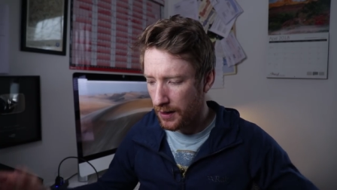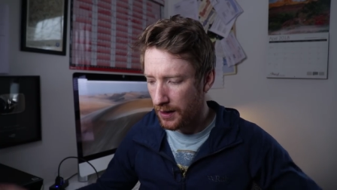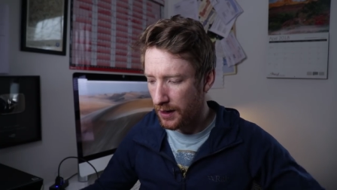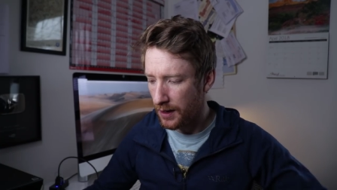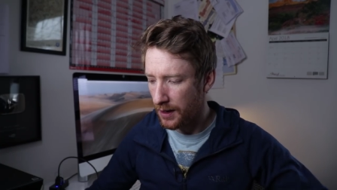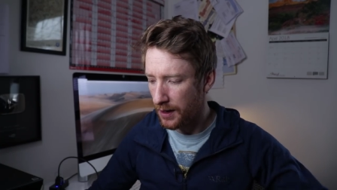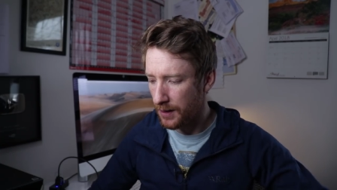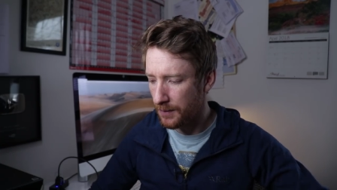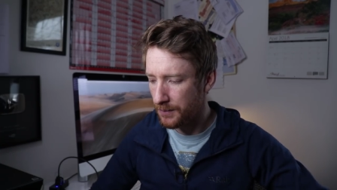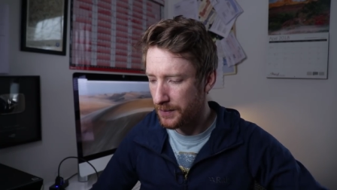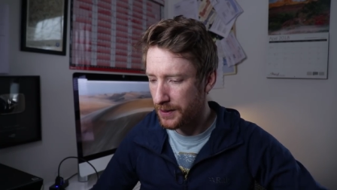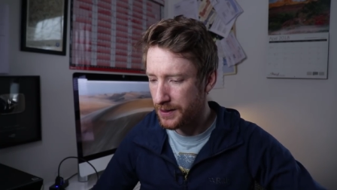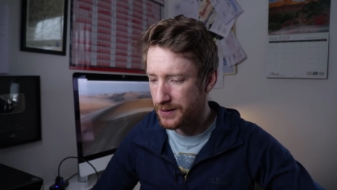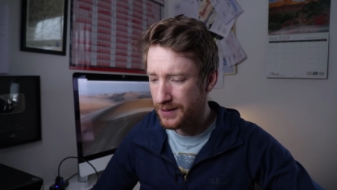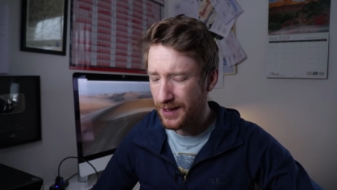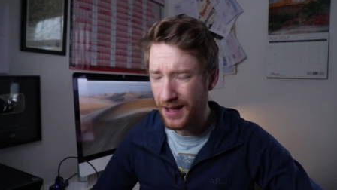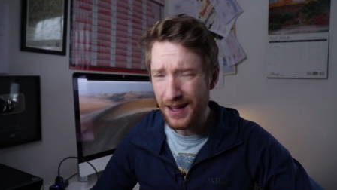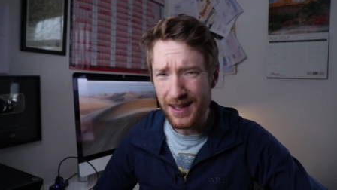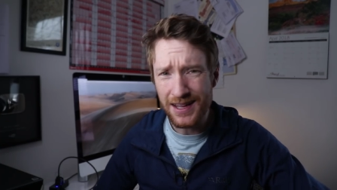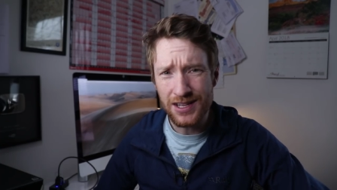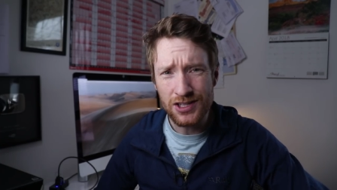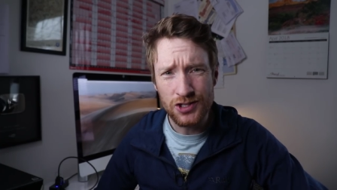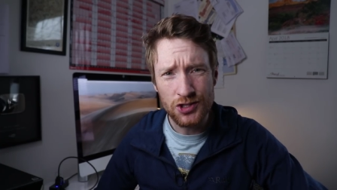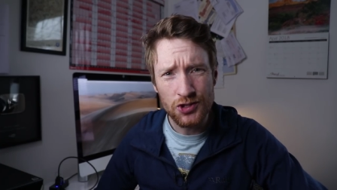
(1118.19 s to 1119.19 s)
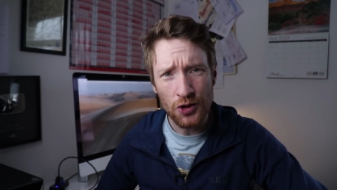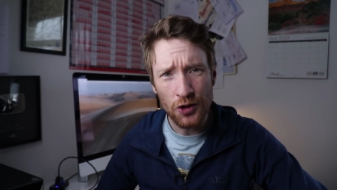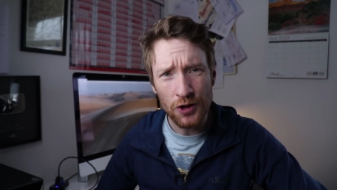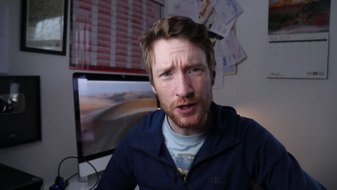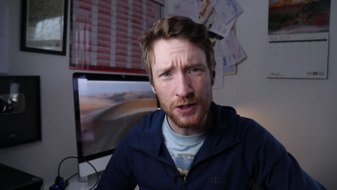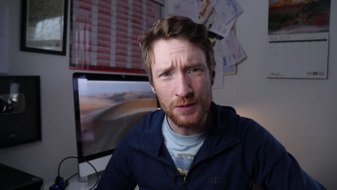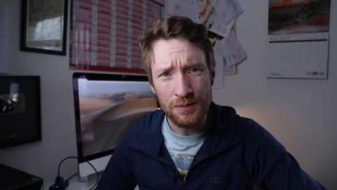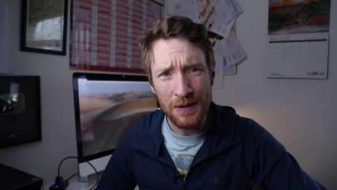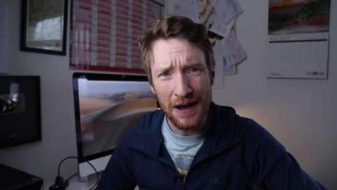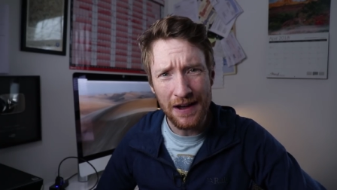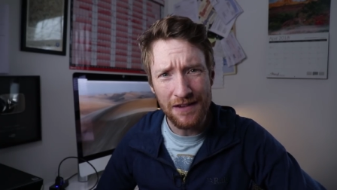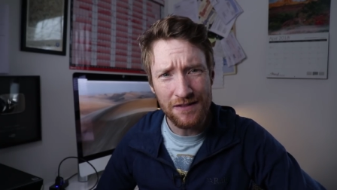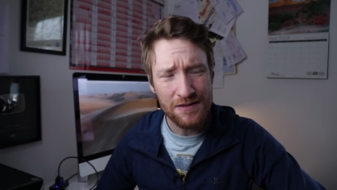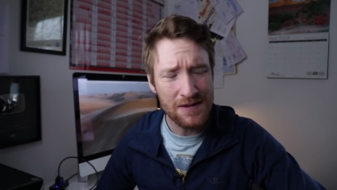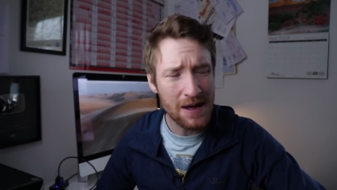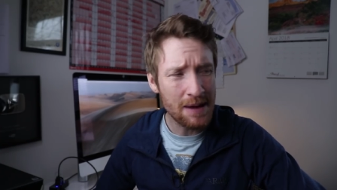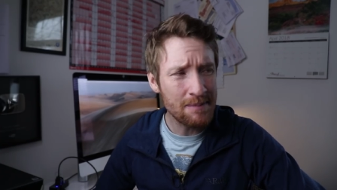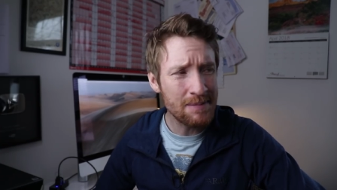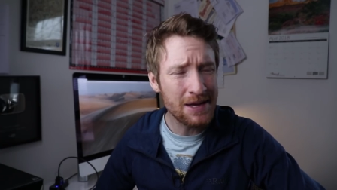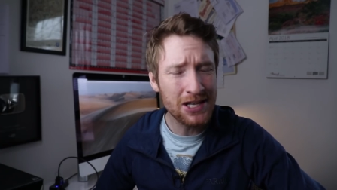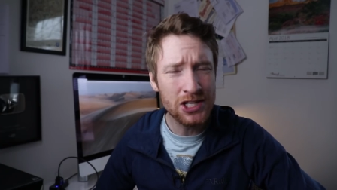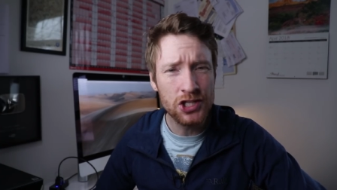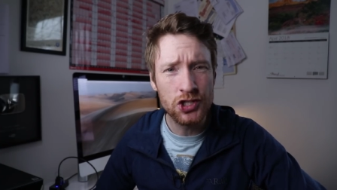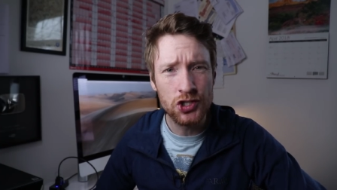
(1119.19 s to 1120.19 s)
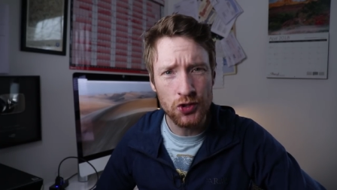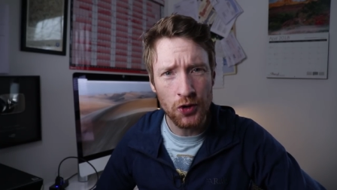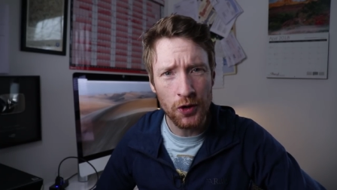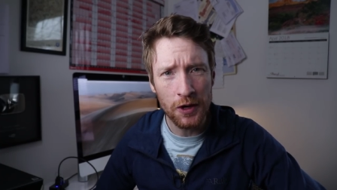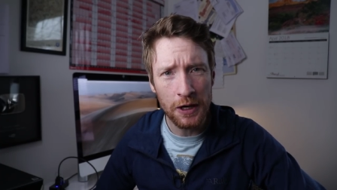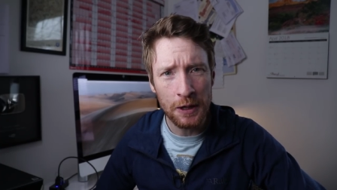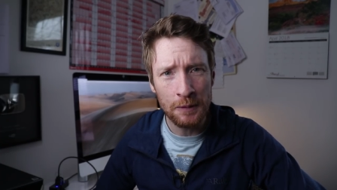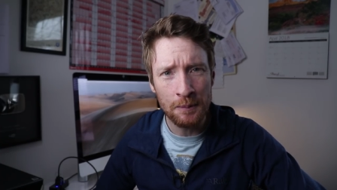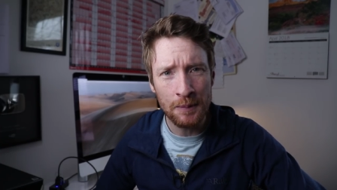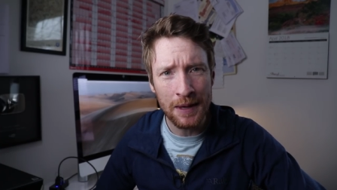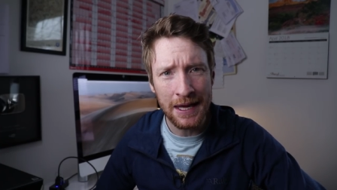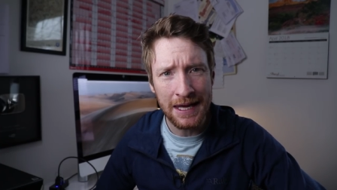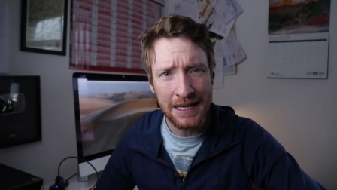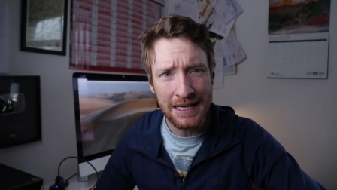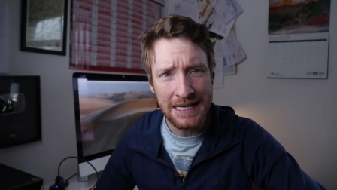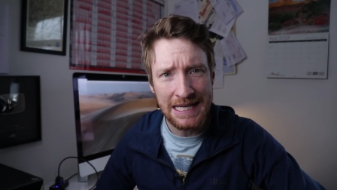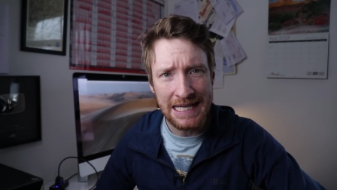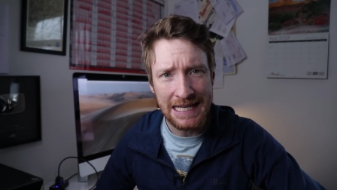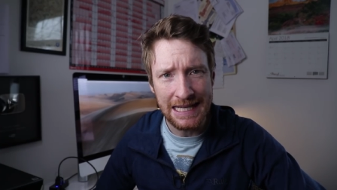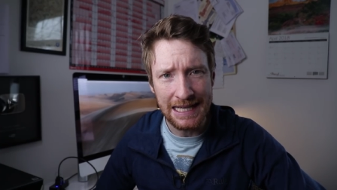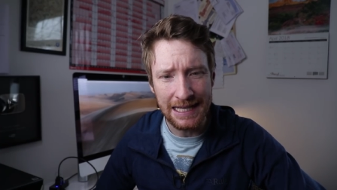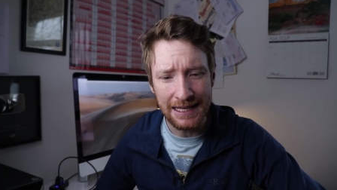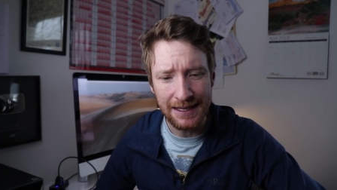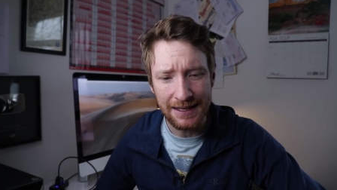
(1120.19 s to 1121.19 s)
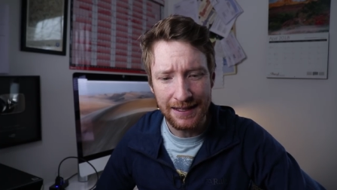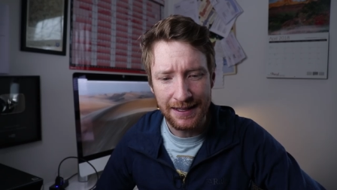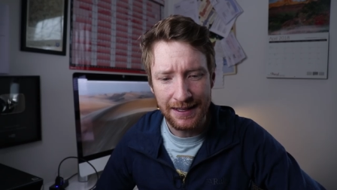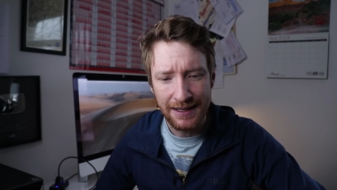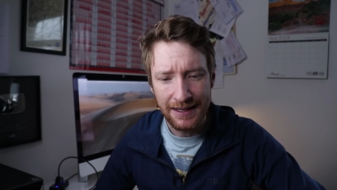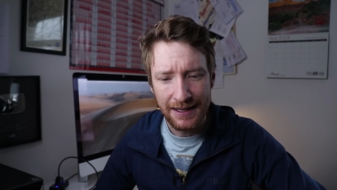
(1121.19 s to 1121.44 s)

Um, because I enjoyed, I'm, I'm enjoying making it.